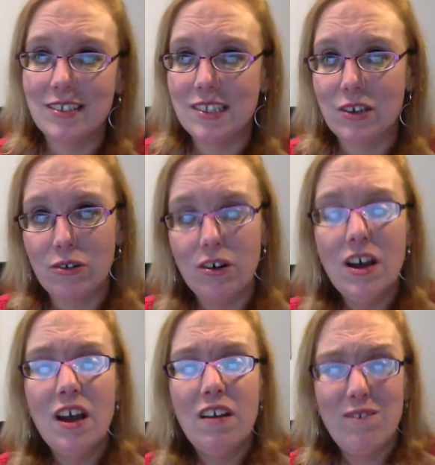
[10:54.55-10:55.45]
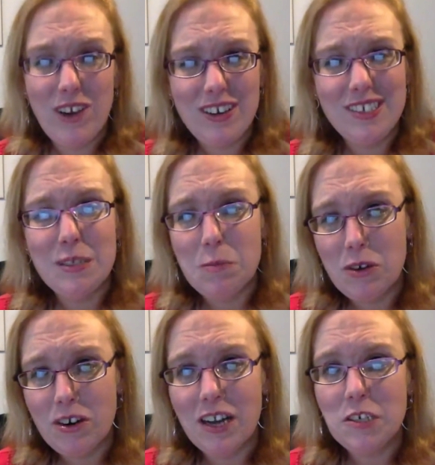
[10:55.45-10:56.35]
So very
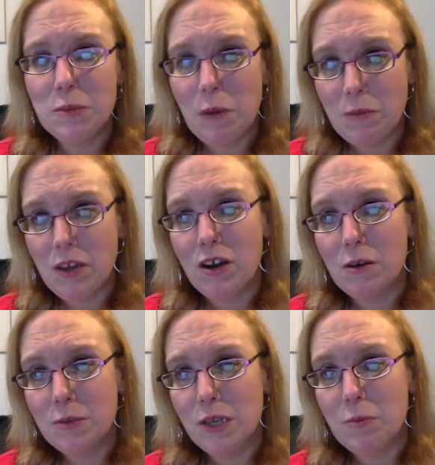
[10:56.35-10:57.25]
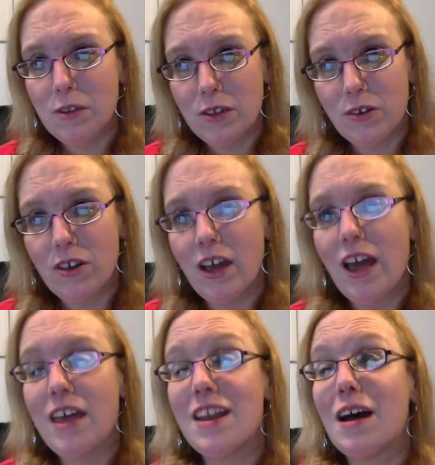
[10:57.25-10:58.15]
similar, I just bumped the carbs up a little,
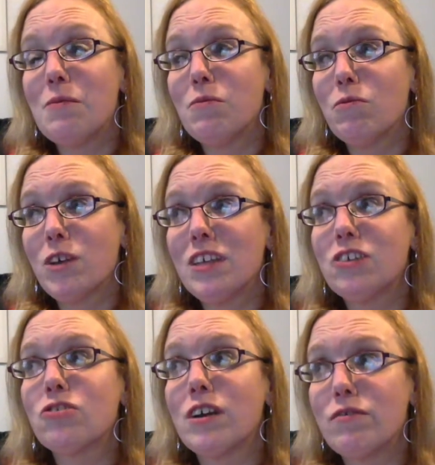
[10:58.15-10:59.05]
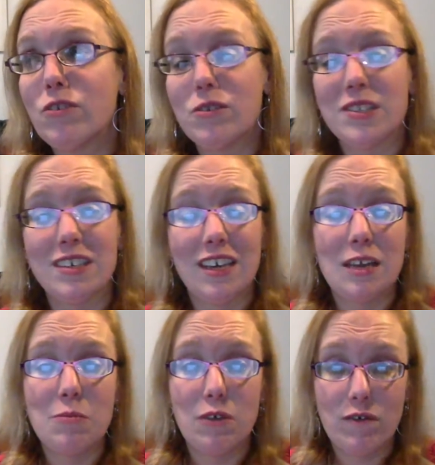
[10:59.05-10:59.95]
and I'm really trying to focus on
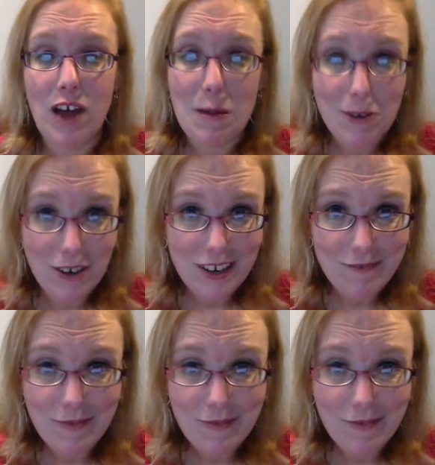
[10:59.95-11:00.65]
getting more fiber in.